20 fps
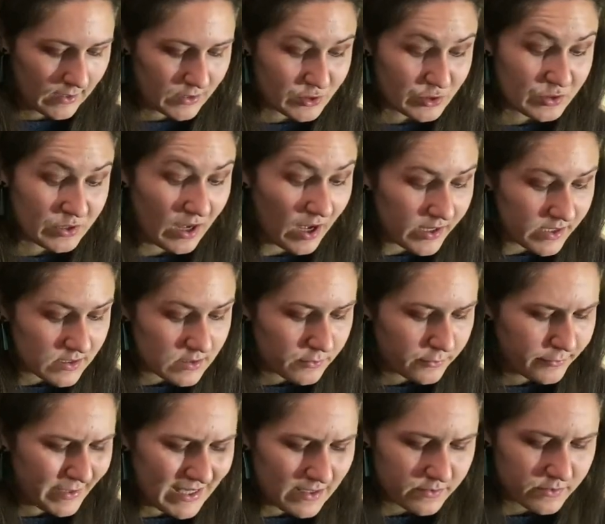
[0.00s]
Tonight
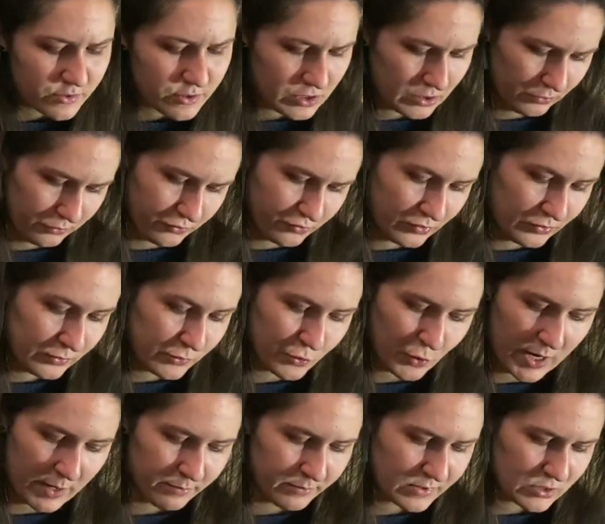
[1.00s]
these children
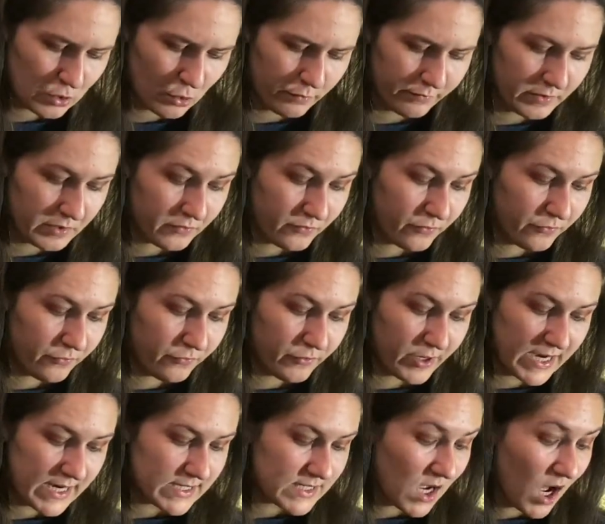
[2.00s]
dreamt of a
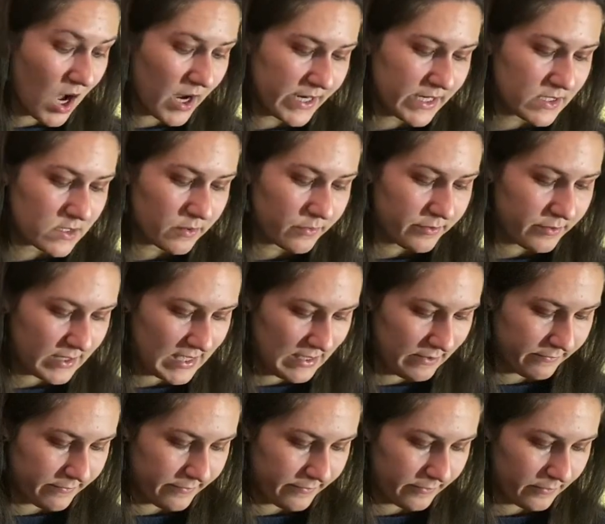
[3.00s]
red-eyed
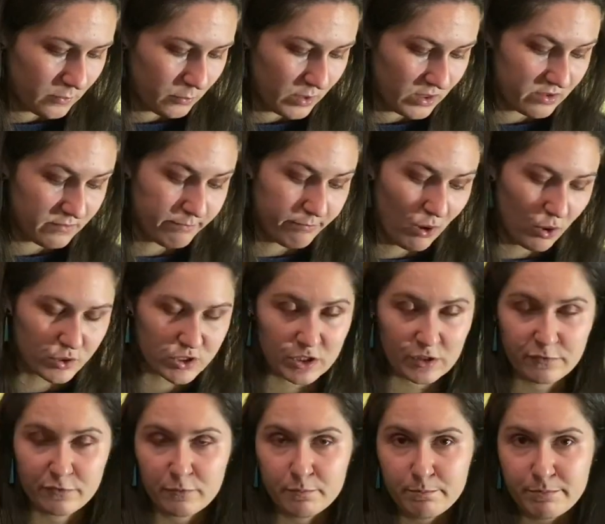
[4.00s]
thief with the body
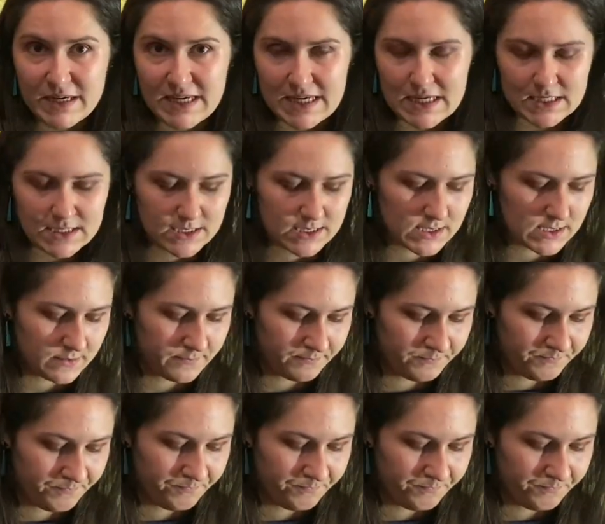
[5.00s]
of a beast.